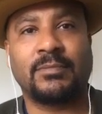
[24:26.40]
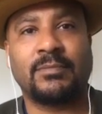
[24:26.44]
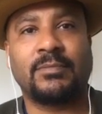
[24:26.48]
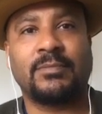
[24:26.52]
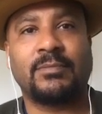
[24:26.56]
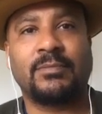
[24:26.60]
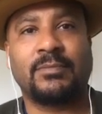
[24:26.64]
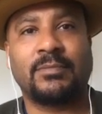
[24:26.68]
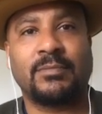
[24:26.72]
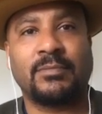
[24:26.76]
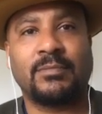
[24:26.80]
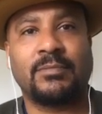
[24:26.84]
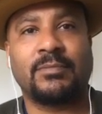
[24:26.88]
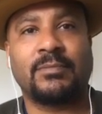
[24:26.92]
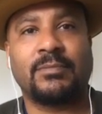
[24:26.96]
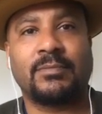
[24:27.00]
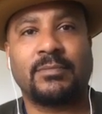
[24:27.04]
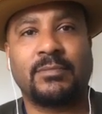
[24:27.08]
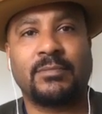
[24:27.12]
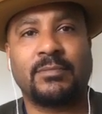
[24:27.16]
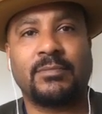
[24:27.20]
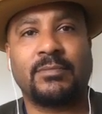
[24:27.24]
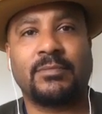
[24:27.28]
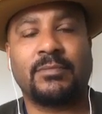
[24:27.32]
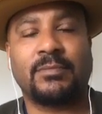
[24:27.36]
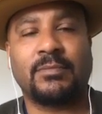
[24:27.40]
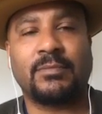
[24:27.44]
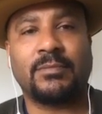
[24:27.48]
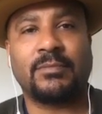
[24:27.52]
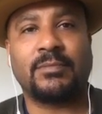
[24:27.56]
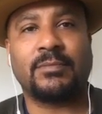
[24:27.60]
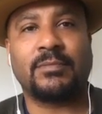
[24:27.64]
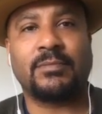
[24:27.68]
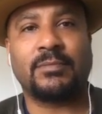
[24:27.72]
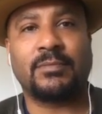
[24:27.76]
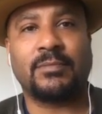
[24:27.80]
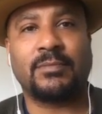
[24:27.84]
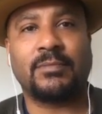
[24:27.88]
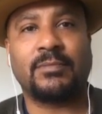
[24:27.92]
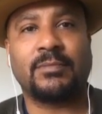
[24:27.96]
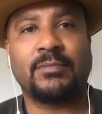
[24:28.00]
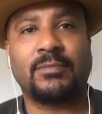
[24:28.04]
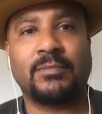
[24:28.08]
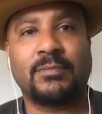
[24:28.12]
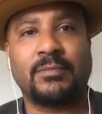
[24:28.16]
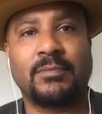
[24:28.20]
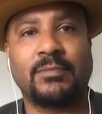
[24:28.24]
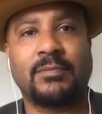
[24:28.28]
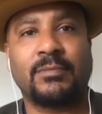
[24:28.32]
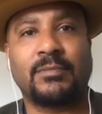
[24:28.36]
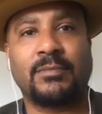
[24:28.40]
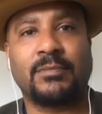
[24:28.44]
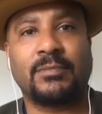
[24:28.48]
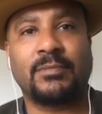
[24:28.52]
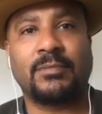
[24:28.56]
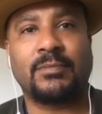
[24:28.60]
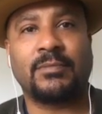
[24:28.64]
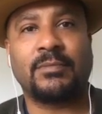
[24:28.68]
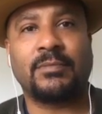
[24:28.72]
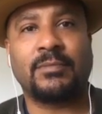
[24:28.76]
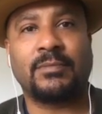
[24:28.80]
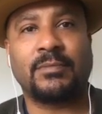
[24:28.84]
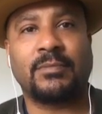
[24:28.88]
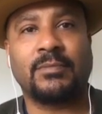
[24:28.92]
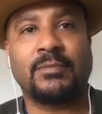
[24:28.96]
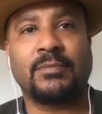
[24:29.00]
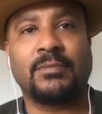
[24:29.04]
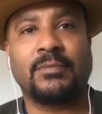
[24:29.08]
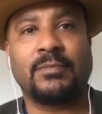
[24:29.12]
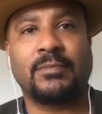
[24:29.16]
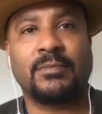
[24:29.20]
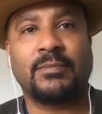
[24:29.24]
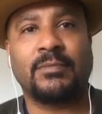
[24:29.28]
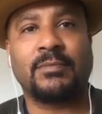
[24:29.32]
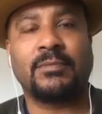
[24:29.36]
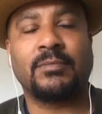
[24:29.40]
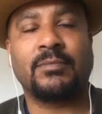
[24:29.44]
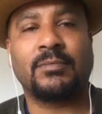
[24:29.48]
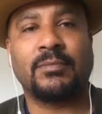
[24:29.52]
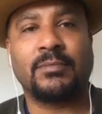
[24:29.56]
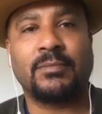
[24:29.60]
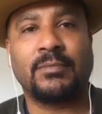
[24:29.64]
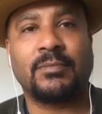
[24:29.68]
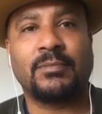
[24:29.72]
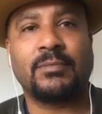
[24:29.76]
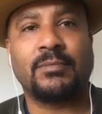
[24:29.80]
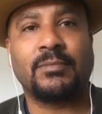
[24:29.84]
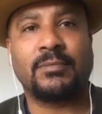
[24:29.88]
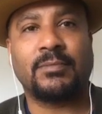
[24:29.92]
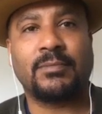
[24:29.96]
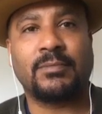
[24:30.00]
[no speech]